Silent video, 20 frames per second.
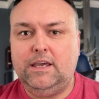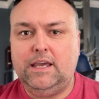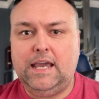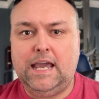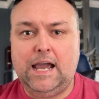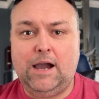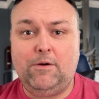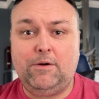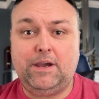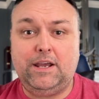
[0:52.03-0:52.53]

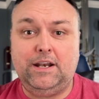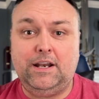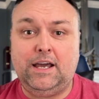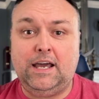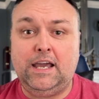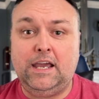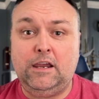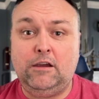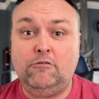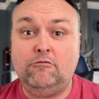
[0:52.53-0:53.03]
How can
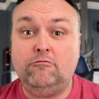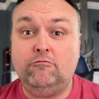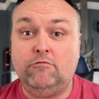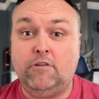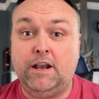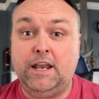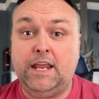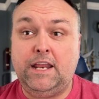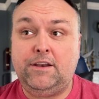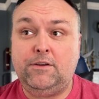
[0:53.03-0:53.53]
I
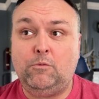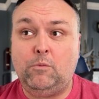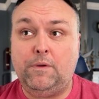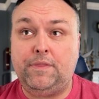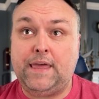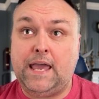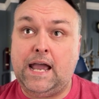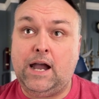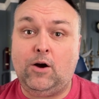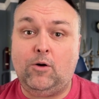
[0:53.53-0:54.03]
run it
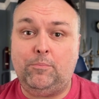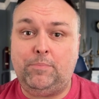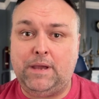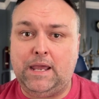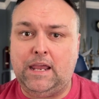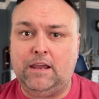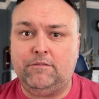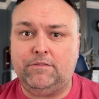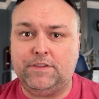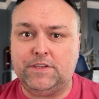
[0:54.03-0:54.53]
without
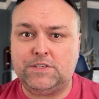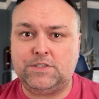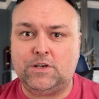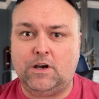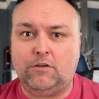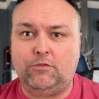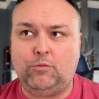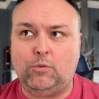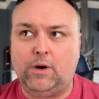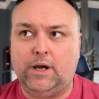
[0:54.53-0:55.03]
paying for the
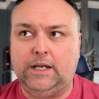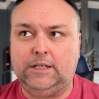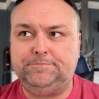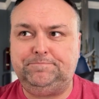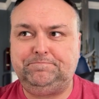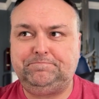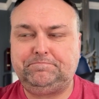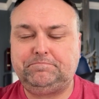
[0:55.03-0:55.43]
software?